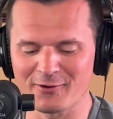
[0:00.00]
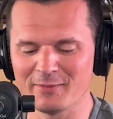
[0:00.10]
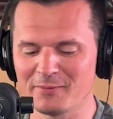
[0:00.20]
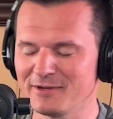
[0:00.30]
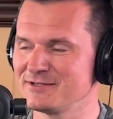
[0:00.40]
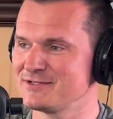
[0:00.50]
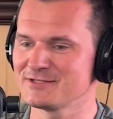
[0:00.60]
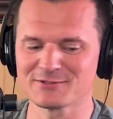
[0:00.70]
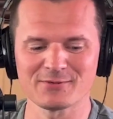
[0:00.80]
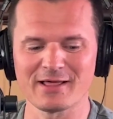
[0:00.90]
I don't make big
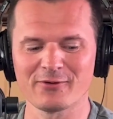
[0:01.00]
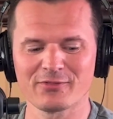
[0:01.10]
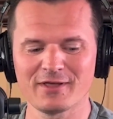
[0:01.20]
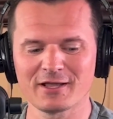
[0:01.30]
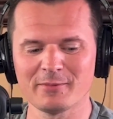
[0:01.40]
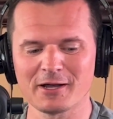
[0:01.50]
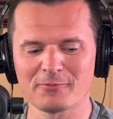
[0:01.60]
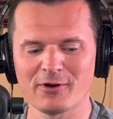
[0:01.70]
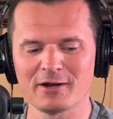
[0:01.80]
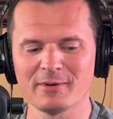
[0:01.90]
decisions without thinking about it,
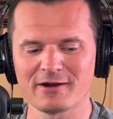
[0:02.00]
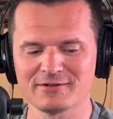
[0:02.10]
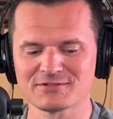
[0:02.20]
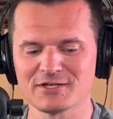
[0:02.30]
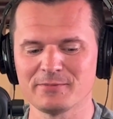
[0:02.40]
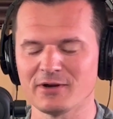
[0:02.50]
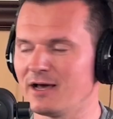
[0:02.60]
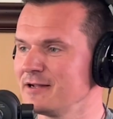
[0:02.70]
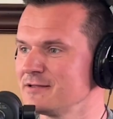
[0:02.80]
praying about it, and sleeping on